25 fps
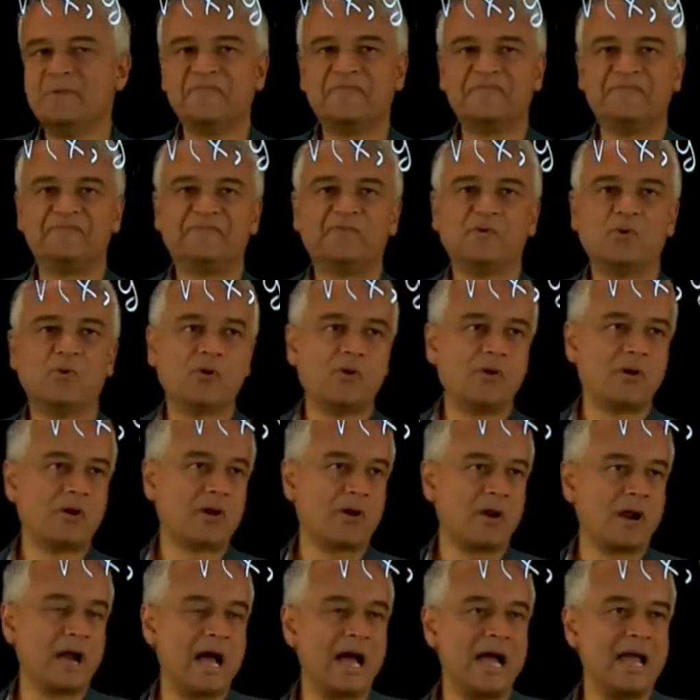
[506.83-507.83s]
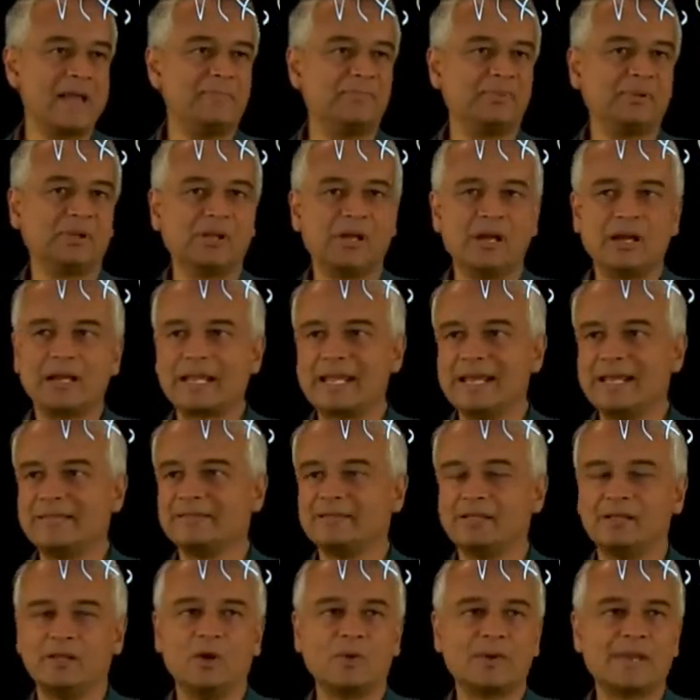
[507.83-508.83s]
Before I plug
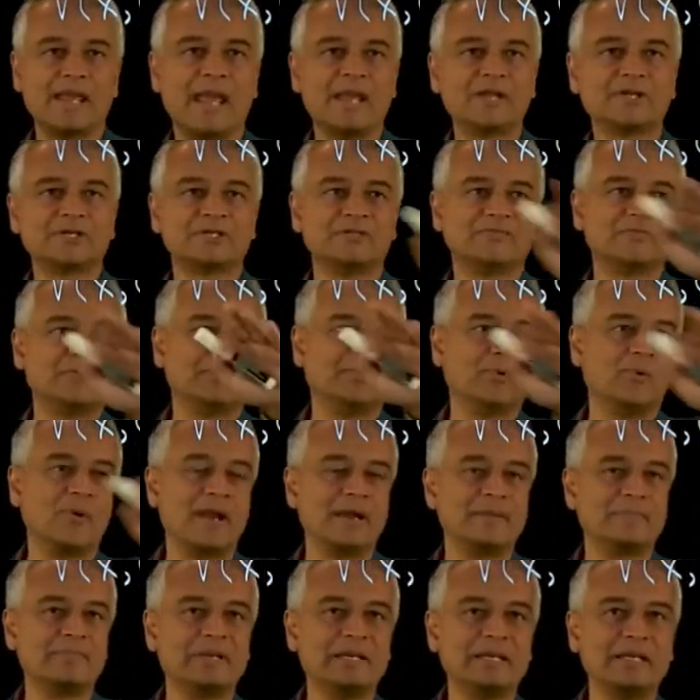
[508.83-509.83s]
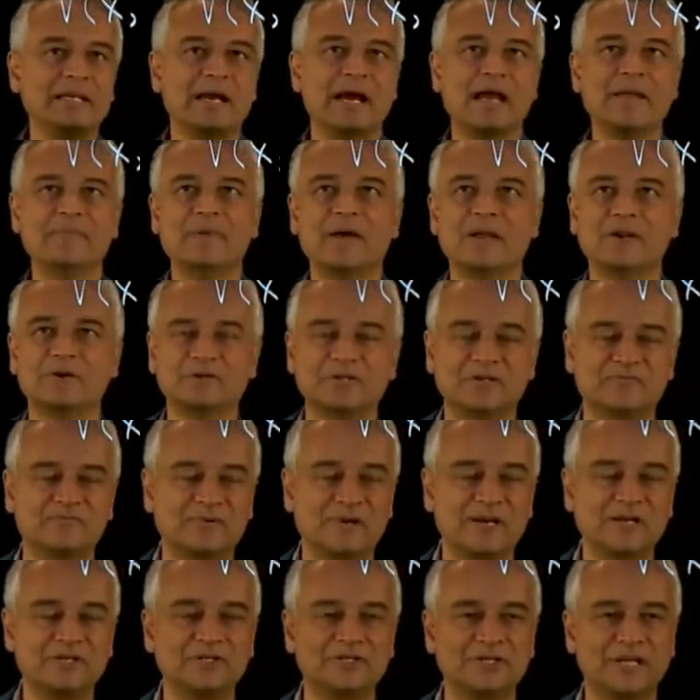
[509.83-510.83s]
in the location of the point P, I'd better
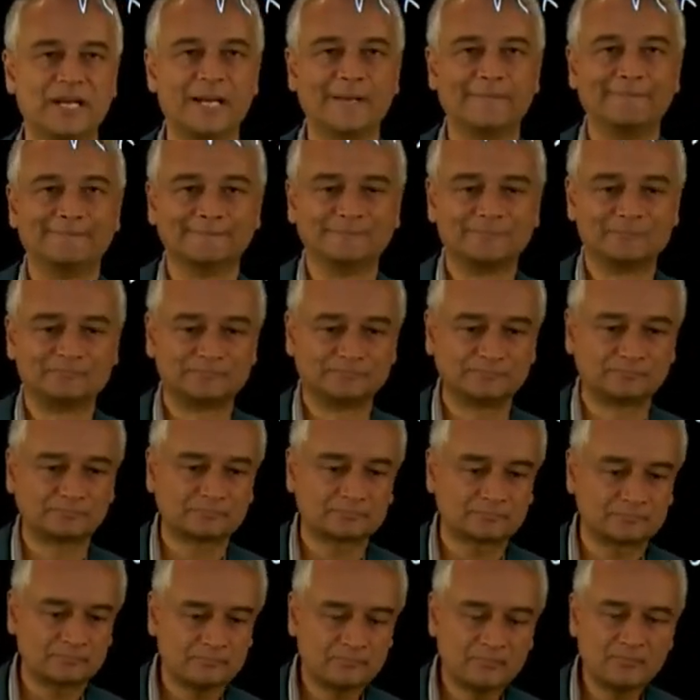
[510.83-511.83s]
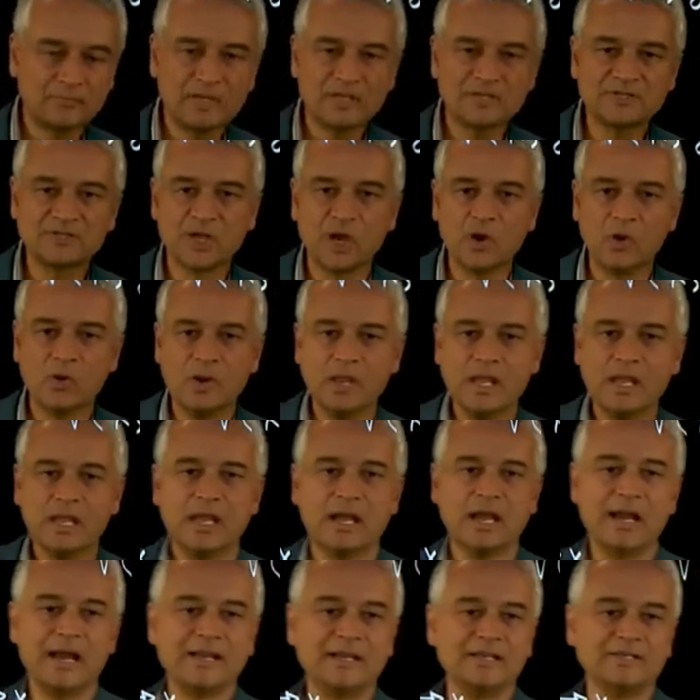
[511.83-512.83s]
differentiate. So
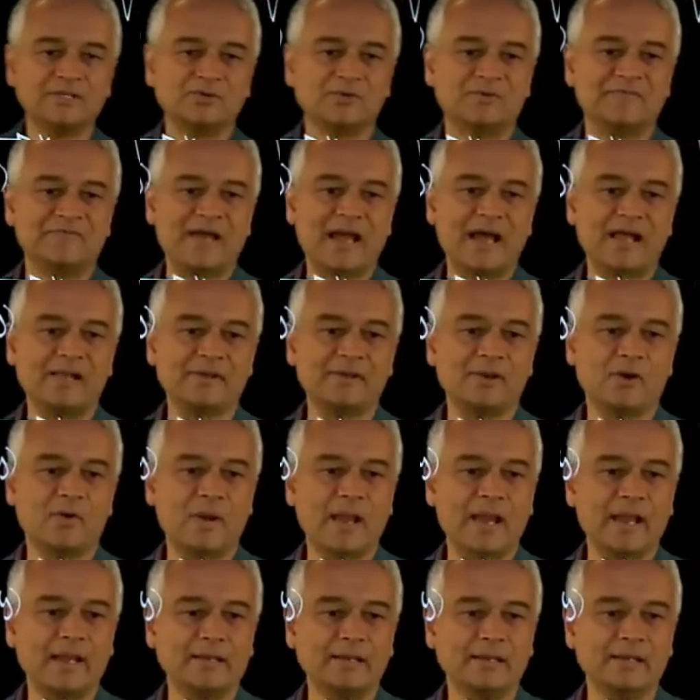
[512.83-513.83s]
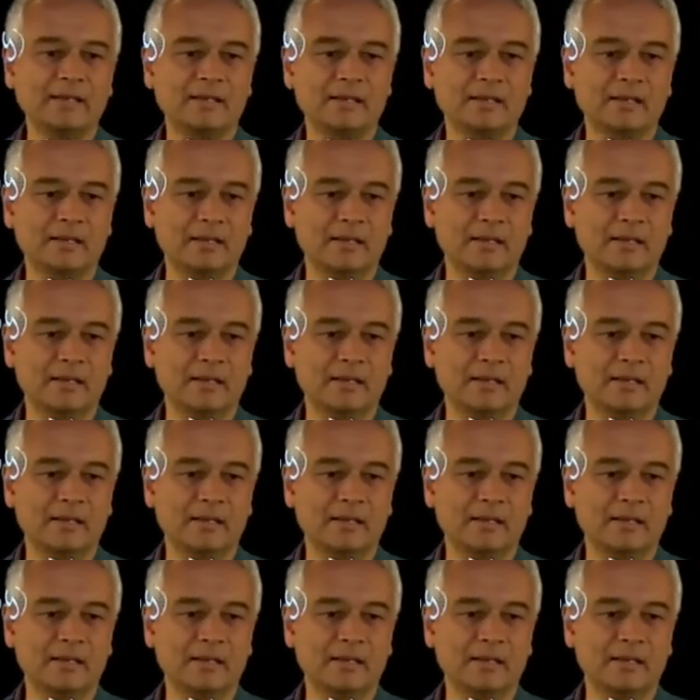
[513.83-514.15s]
I need to evaluate